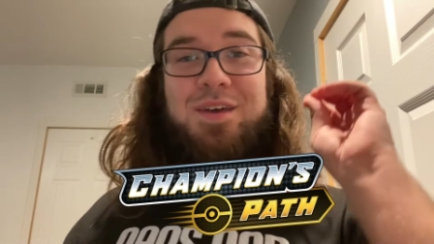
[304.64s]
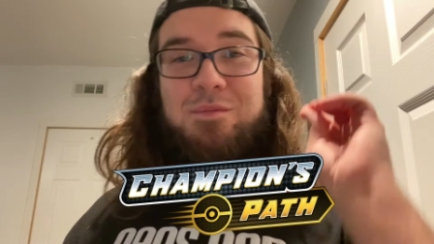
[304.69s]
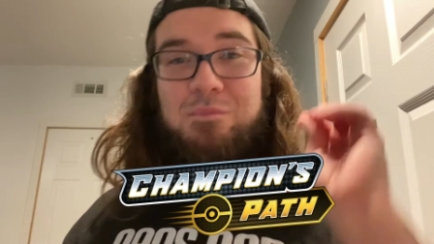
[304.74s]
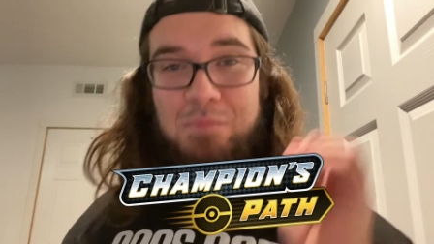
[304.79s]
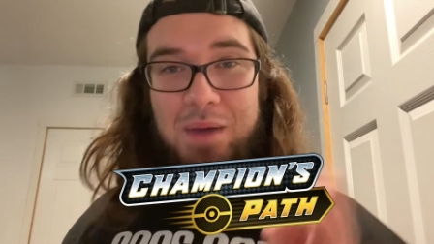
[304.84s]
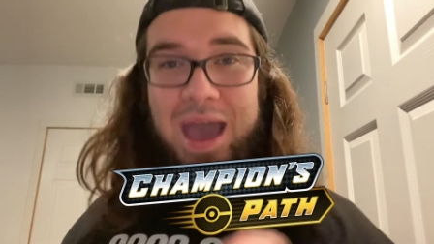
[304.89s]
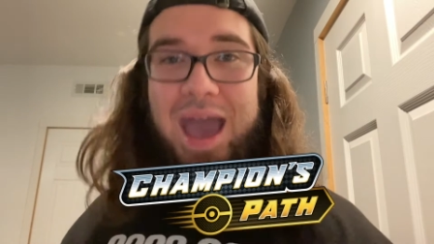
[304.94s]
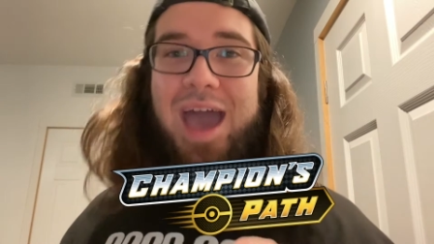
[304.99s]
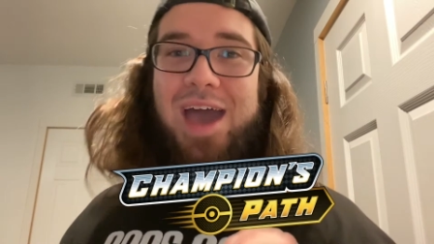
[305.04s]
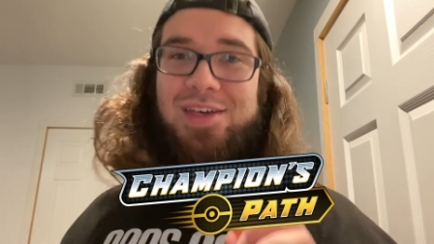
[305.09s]

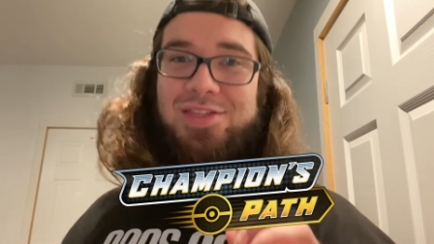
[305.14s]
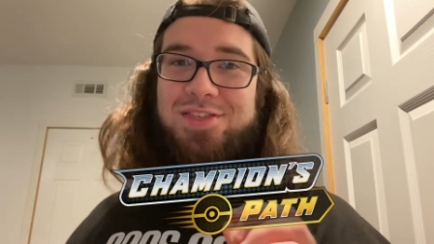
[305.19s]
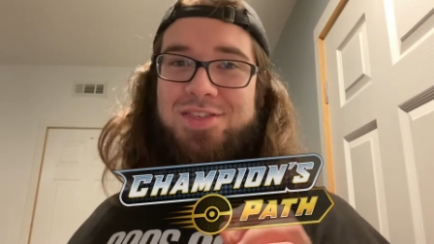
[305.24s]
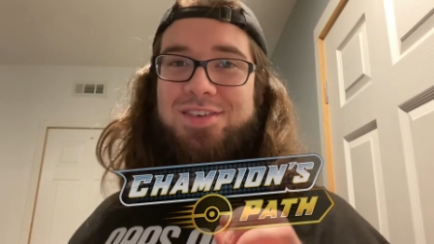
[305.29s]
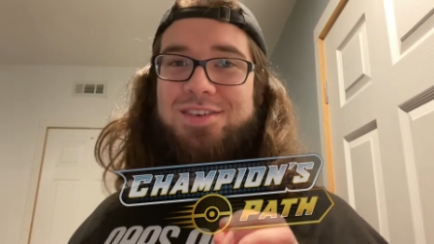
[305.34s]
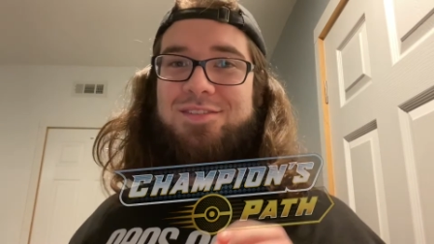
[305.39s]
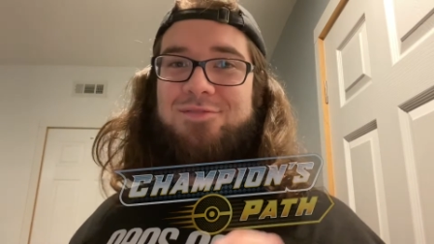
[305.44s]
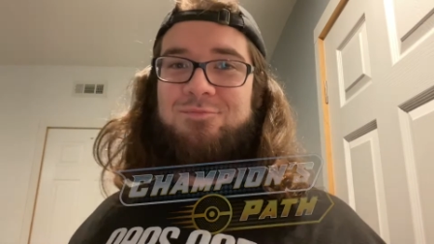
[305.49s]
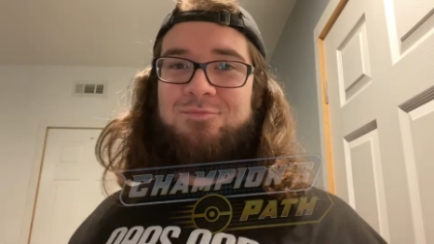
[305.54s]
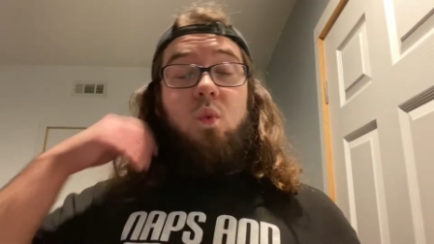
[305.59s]
Path.
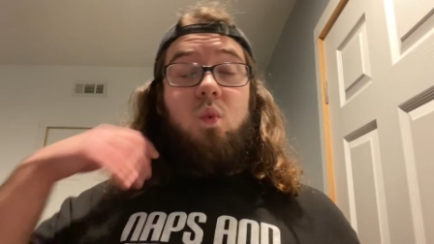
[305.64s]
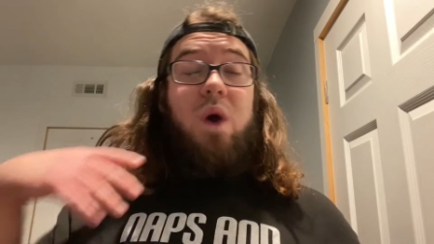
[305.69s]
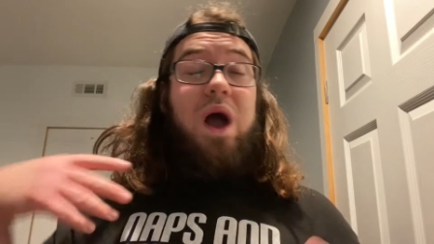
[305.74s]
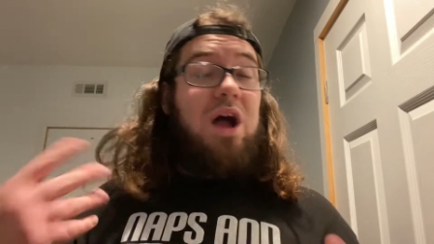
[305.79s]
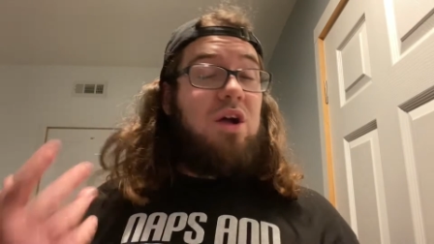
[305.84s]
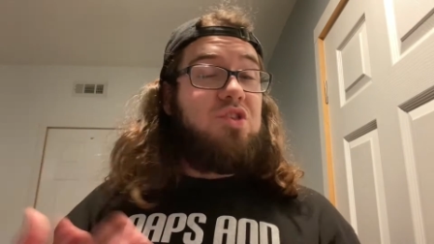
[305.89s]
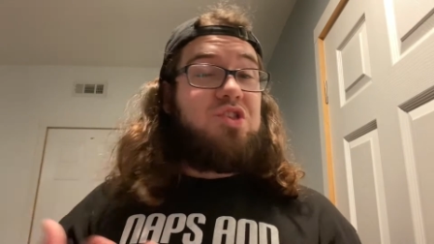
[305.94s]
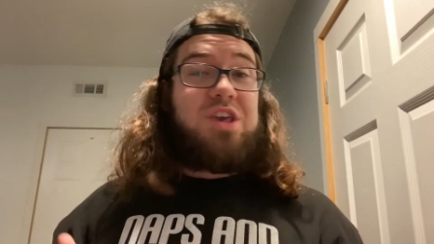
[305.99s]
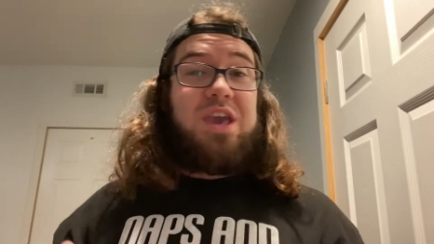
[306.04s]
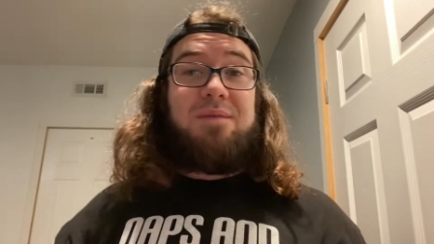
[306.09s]

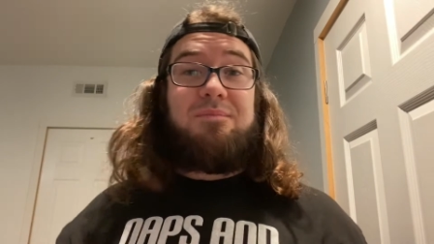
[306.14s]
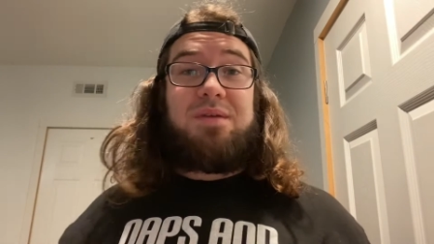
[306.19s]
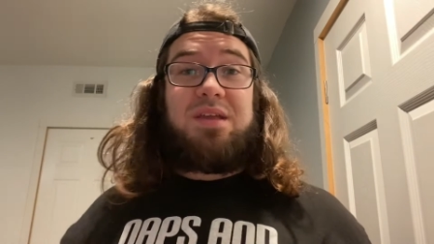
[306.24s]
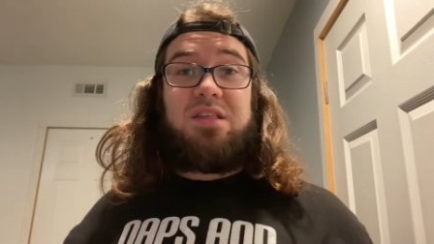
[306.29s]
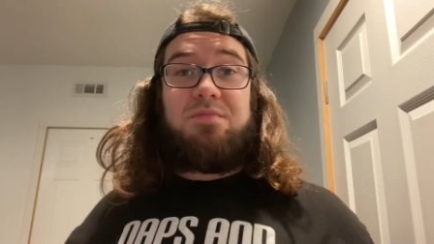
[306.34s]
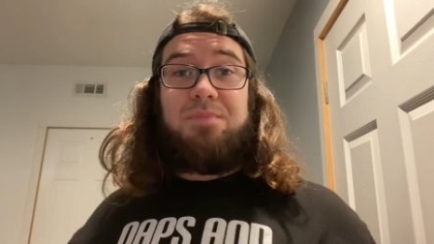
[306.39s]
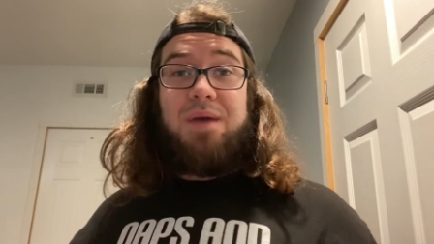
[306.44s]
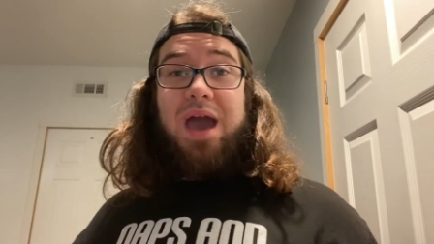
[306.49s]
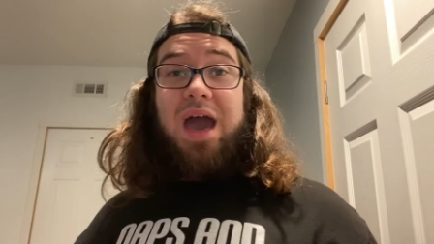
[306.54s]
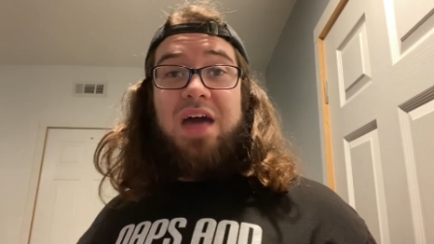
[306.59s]
While
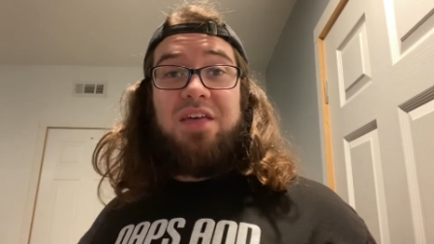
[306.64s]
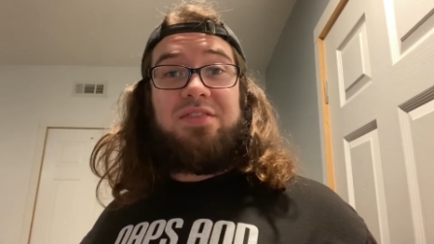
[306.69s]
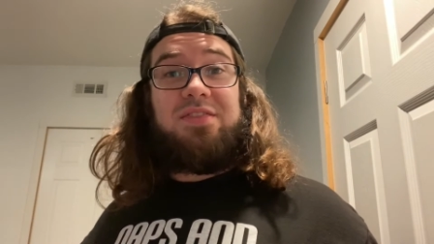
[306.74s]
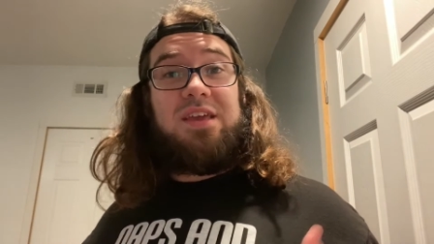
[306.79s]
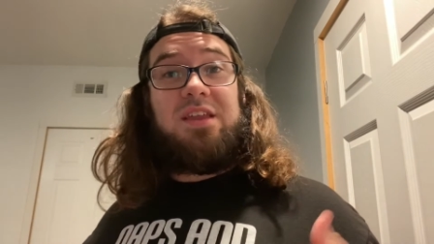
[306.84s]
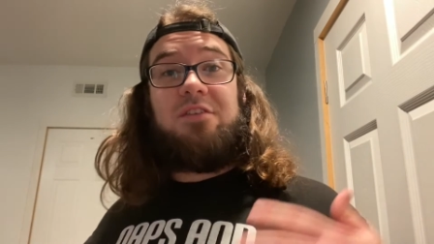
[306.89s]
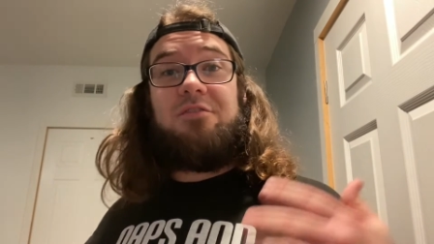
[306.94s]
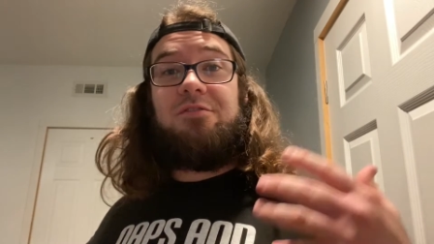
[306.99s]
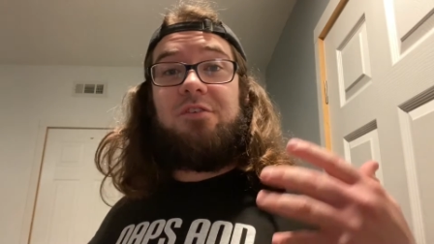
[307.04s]
Champion's Path didn't